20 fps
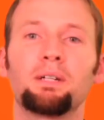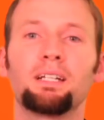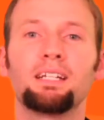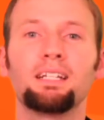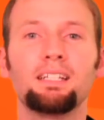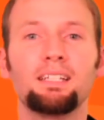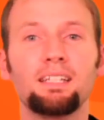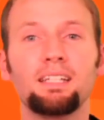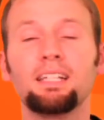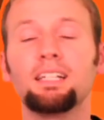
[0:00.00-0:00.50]
but
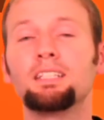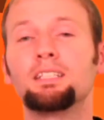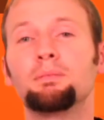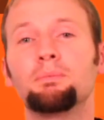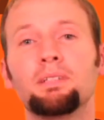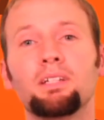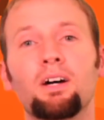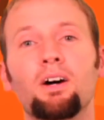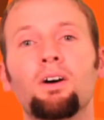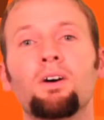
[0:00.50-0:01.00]
he needs to
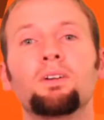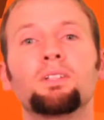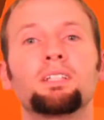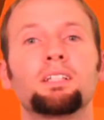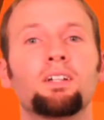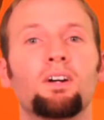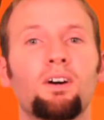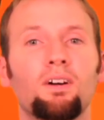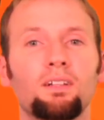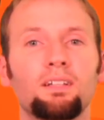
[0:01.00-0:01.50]
be owned
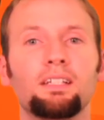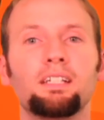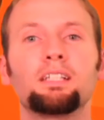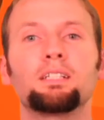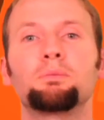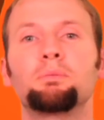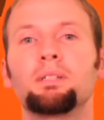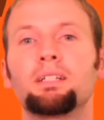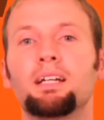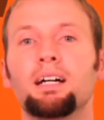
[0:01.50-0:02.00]
in all
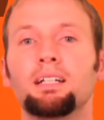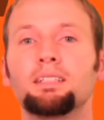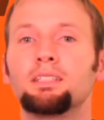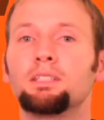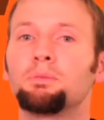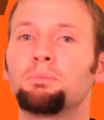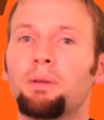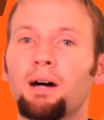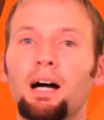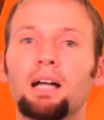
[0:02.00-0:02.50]
leagues because
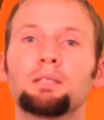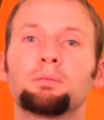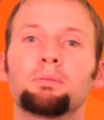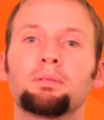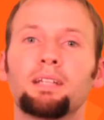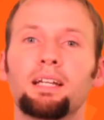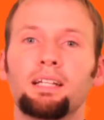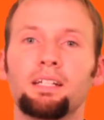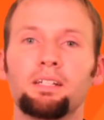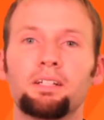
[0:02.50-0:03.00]
it's
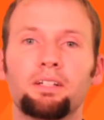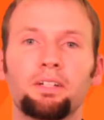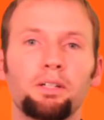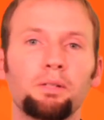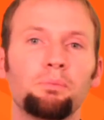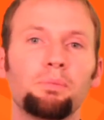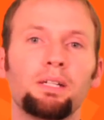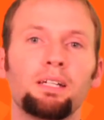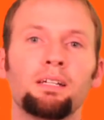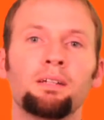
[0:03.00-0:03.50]
possible that he
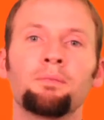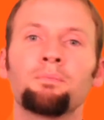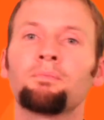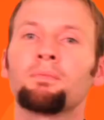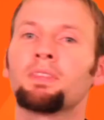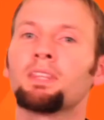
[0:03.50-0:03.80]
could be.